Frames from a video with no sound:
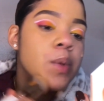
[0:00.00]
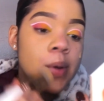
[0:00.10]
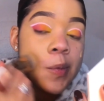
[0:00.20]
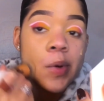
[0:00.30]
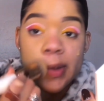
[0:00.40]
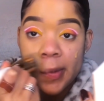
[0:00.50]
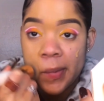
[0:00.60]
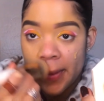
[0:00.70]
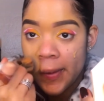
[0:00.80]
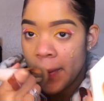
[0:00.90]
while we're in the
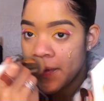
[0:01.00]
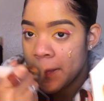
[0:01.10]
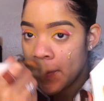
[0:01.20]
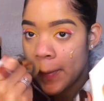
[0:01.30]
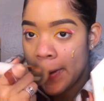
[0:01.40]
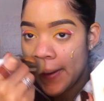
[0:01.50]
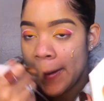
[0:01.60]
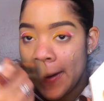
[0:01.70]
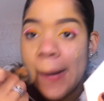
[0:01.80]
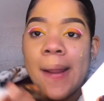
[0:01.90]
middle of
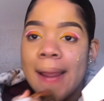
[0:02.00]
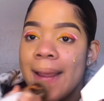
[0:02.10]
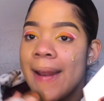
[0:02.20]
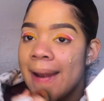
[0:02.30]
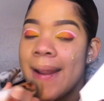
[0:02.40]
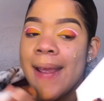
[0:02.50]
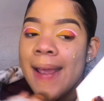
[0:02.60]
quarantining and